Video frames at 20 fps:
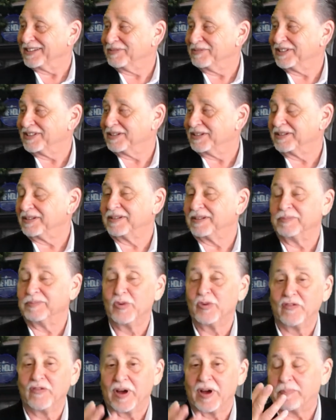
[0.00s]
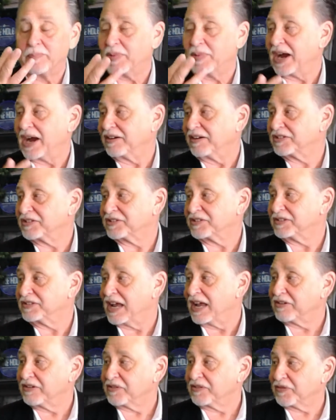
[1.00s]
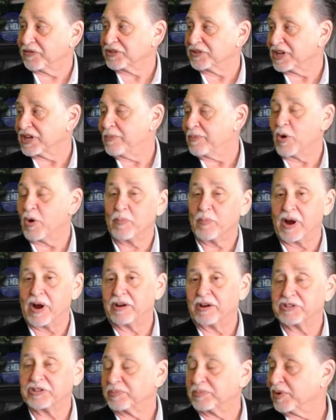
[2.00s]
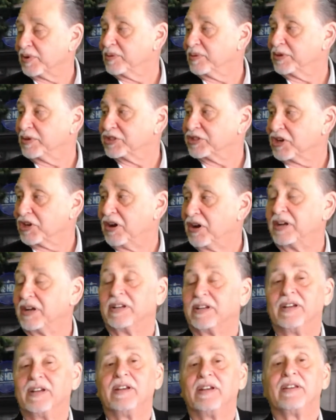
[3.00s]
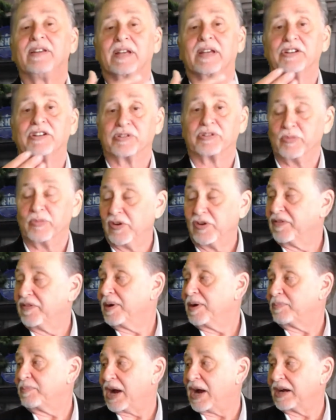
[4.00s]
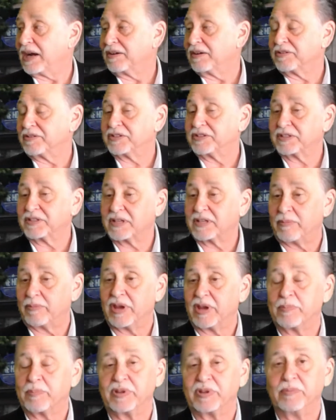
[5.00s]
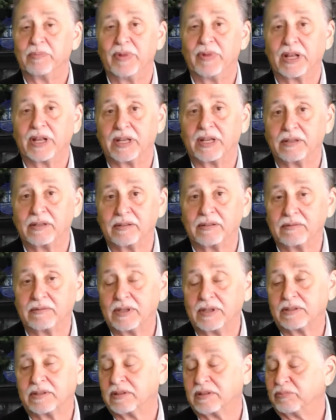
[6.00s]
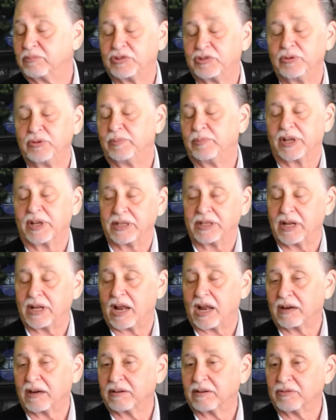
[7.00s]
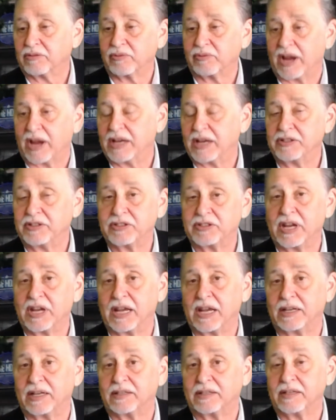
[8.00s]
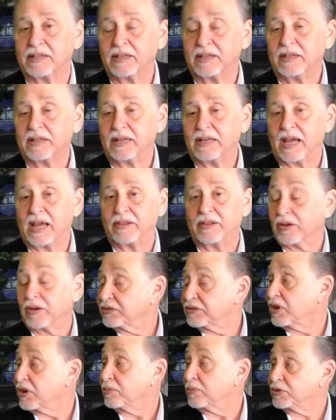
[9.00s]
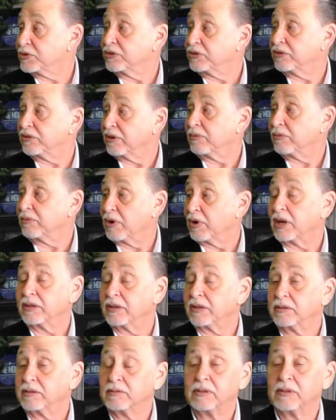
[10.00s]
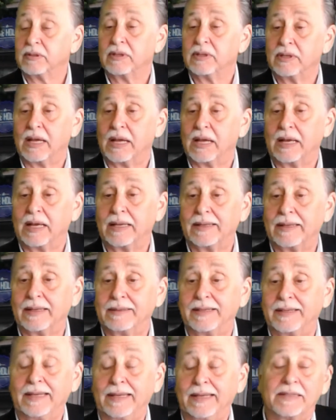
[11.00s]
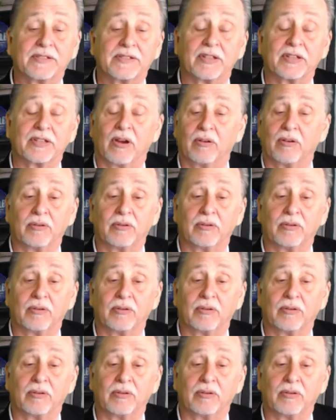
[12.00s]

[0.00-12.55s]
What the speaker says: The move-up buyers, because now your first-time home buyers are pretty much gone. You got your move-up buyers coming up in the $1 million to $2 million range, and those homes are doing well indeed. So